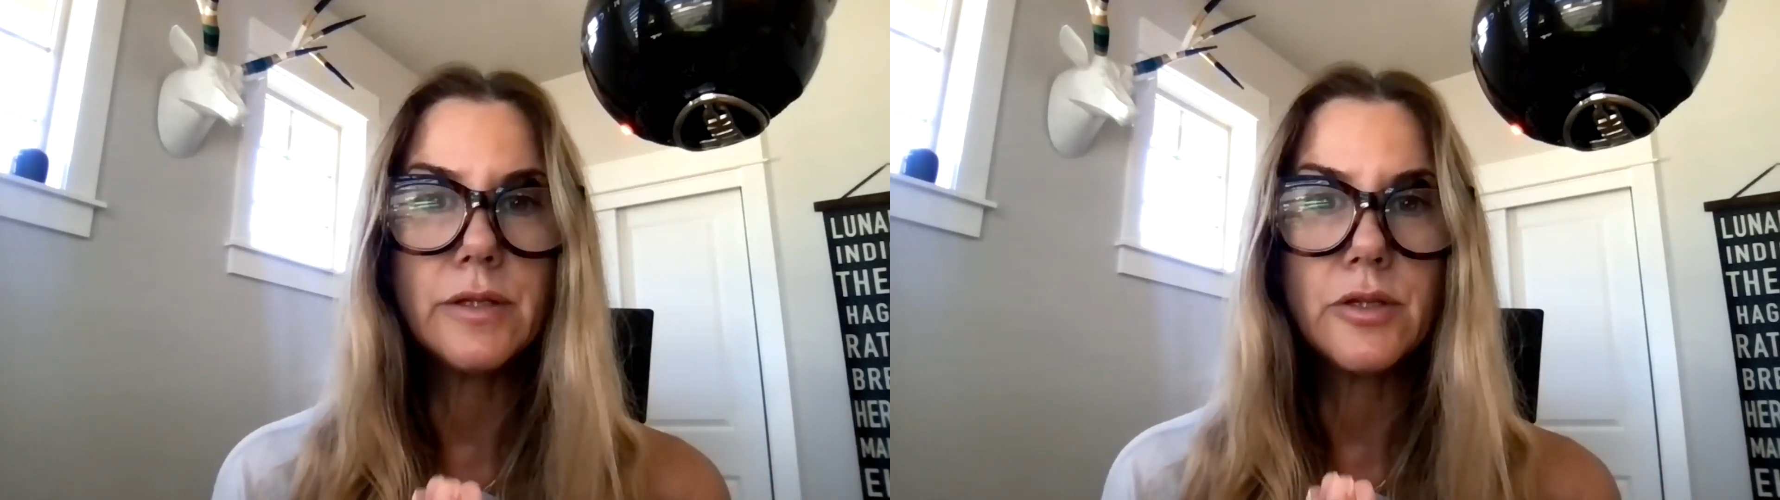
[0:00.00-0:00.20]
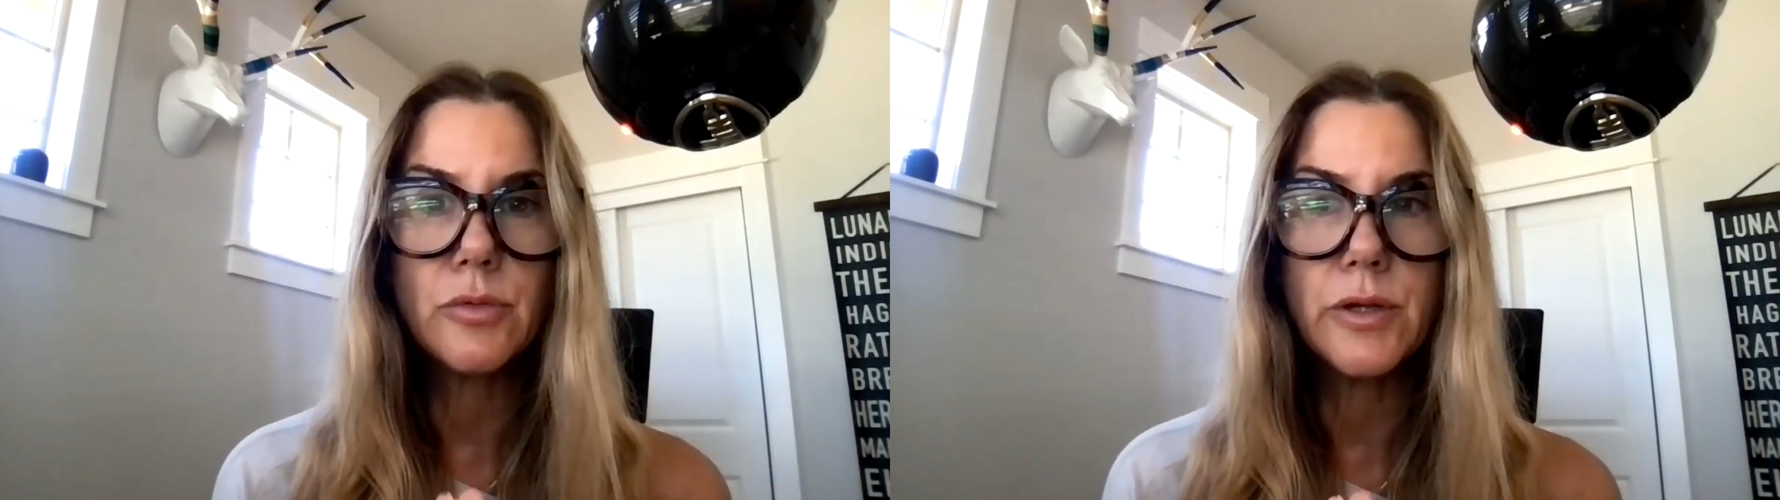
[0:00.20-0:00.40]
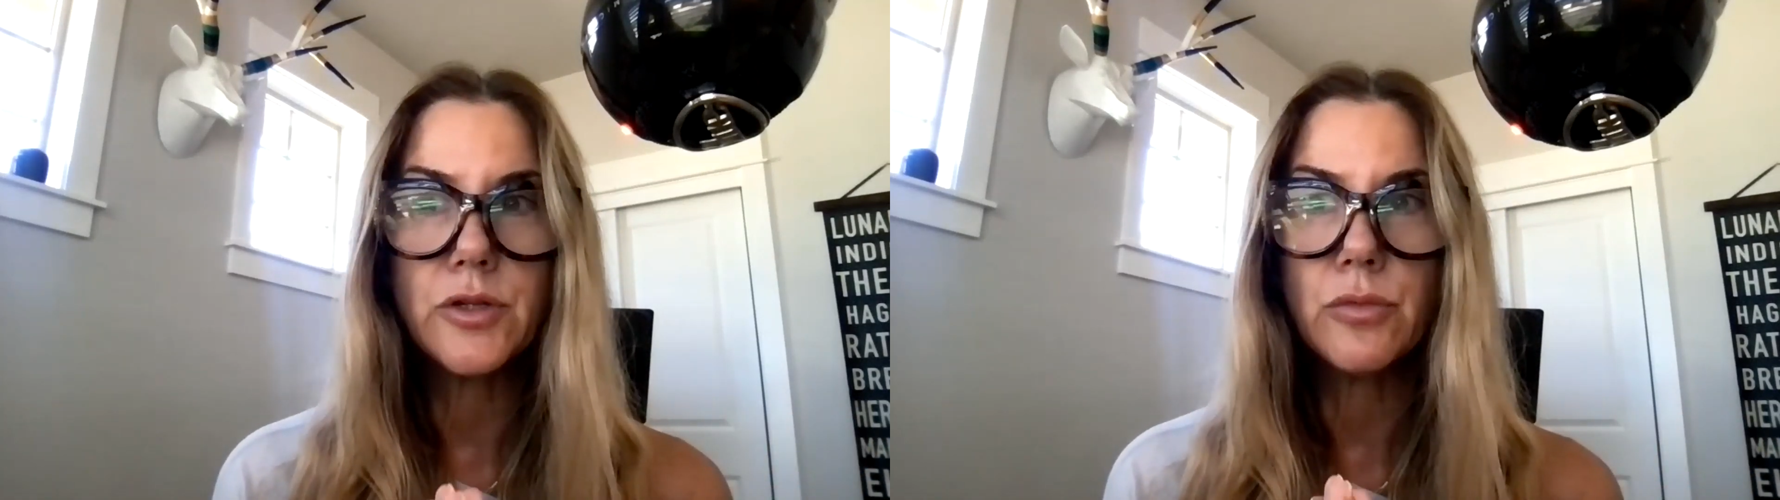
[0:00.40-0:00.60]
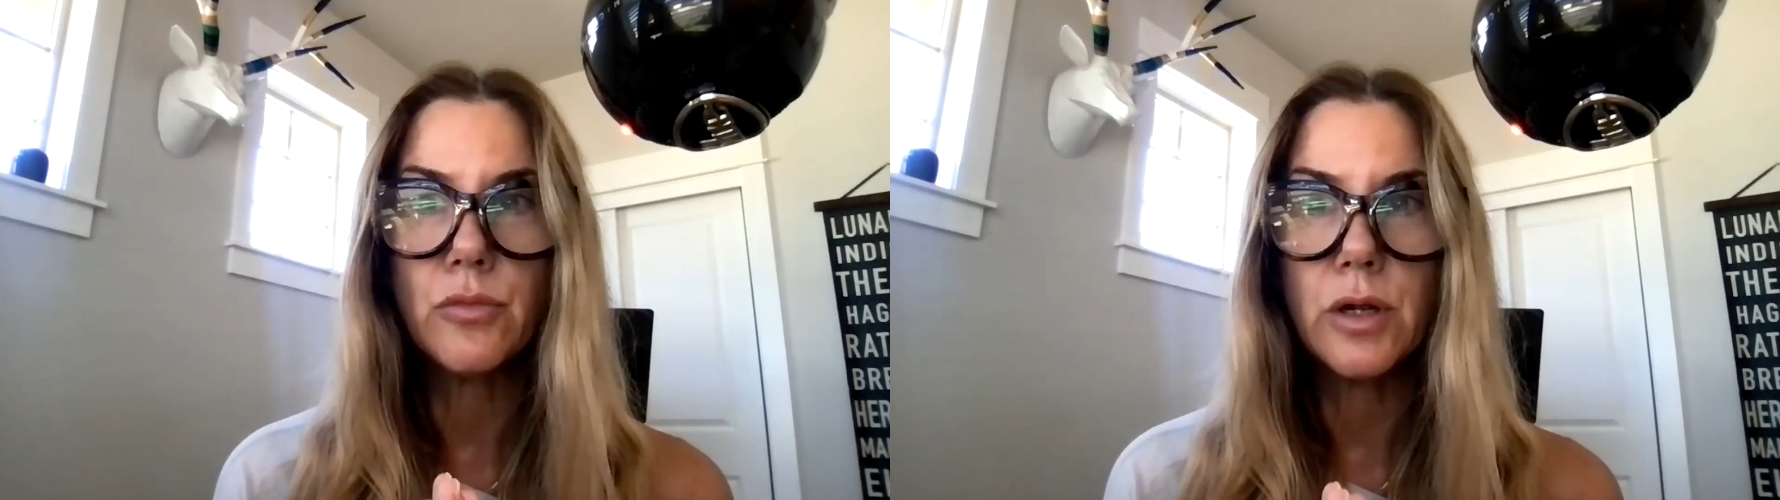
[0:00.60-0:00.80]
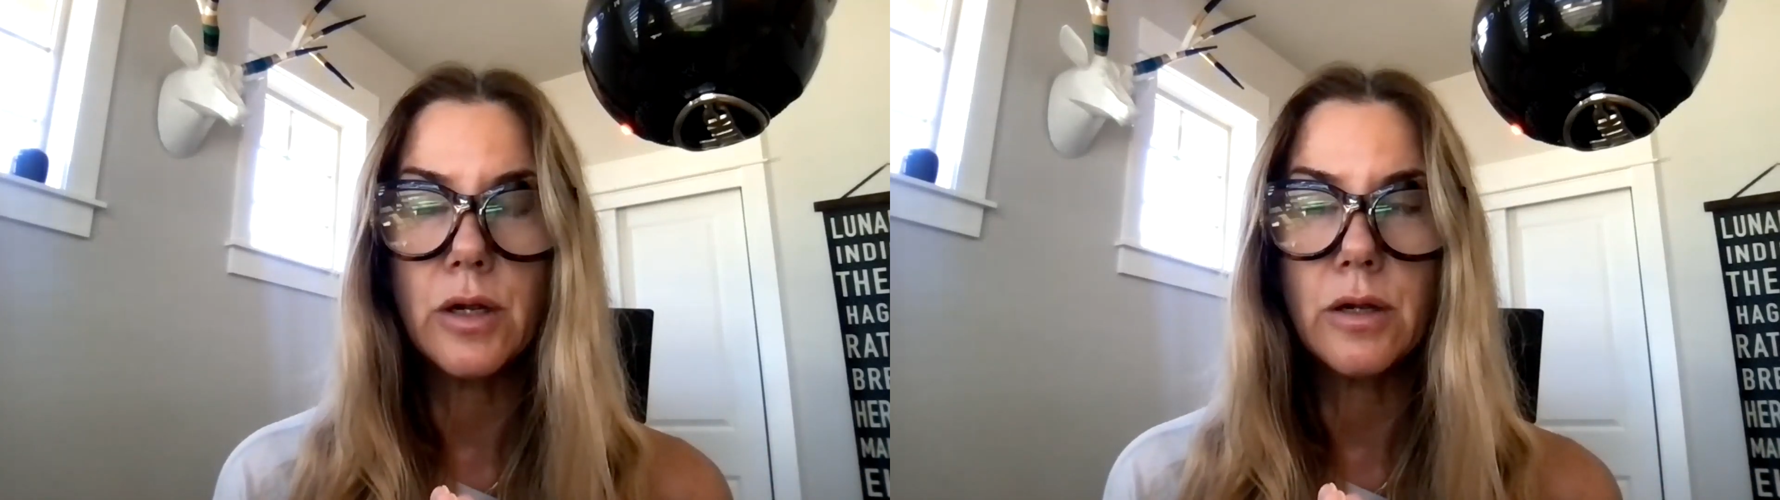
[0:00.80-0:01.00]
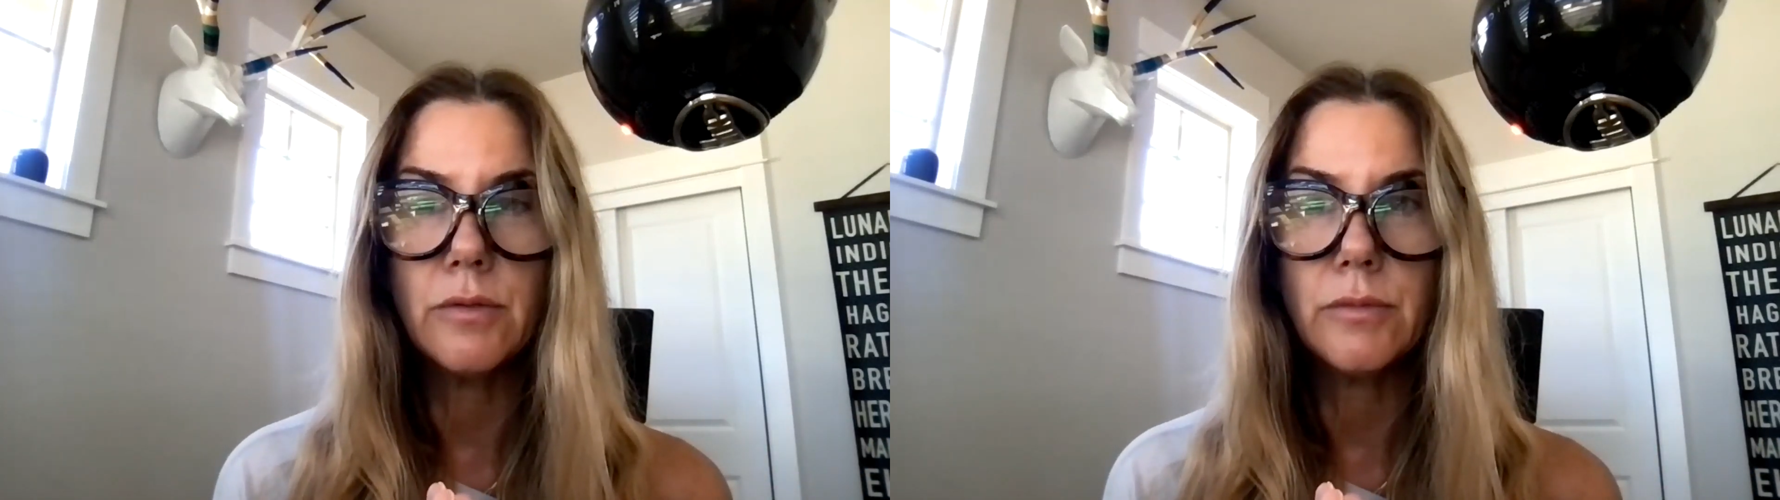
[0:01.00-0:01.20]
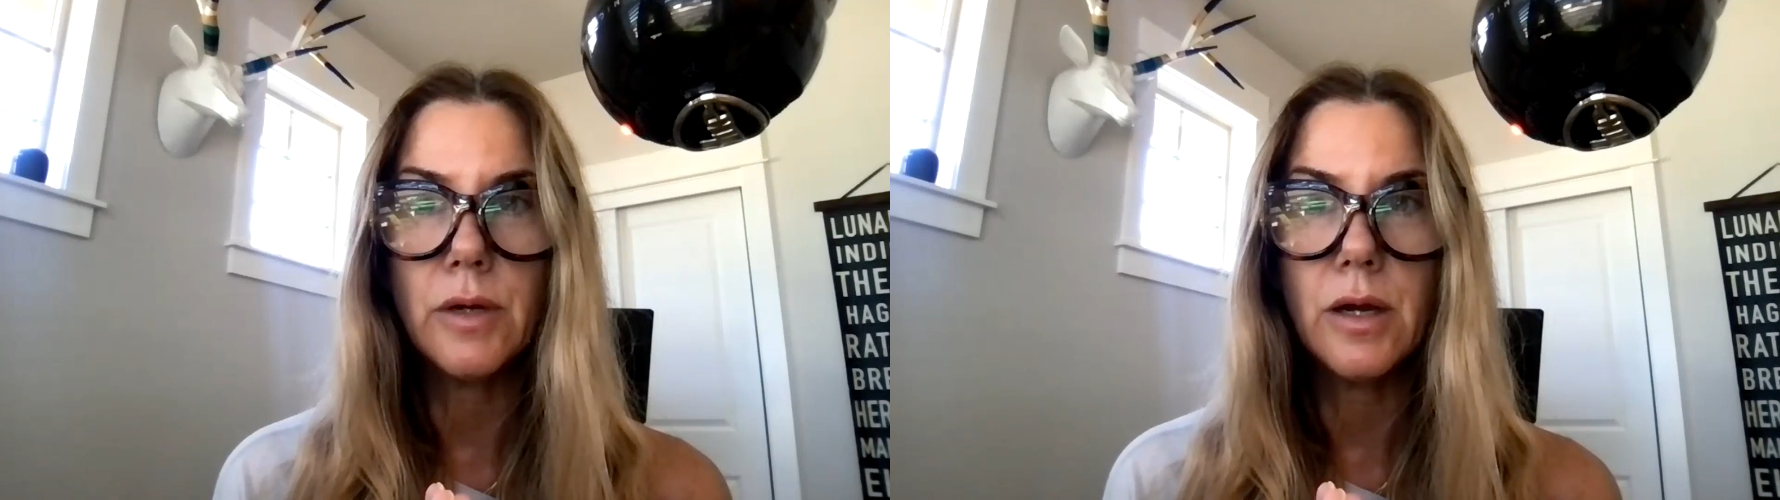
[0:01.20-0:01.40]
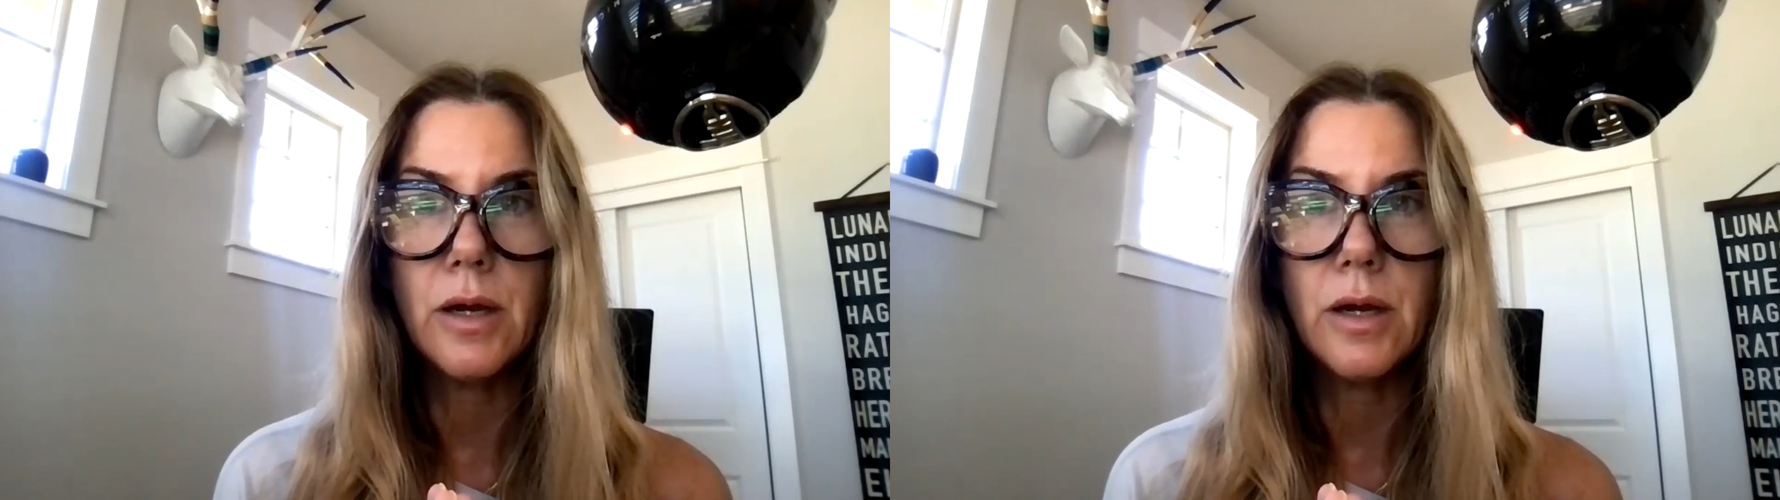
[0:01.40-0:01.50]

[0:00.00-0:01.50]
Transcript: situation where,